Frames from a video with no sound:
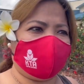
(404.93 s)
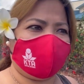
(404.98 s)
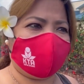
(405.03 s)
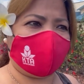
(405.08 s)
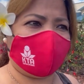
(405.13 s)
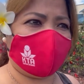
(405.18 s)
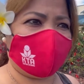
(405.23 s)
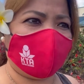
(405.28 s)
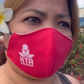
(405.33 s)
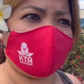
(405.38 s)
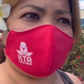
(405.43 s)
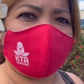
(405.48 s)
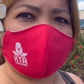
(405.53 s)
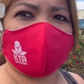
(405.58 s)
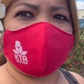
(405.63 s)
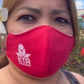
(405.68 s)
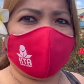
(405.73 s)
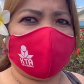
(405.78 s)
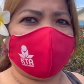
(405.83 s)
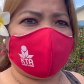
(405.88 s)
um,
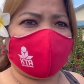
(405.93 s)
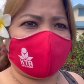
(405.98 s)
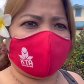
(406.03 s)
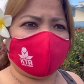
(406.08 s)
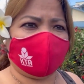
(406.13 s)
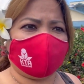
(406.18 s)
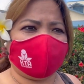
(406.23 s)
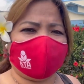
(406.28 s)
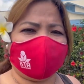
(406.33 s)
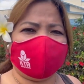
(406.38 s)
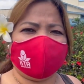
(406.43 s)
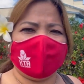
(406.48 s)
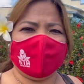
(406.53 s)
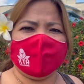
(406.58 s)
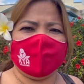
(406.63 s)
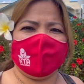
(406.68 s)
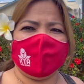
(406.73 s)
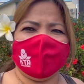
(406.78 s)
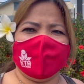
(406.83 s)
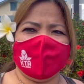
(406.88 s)
phone number that I
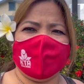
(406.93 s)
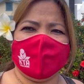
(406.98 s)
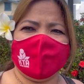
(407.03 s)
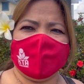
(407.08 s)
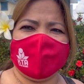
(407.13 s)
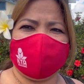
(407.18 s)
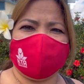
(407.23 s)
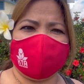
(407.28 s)
provide you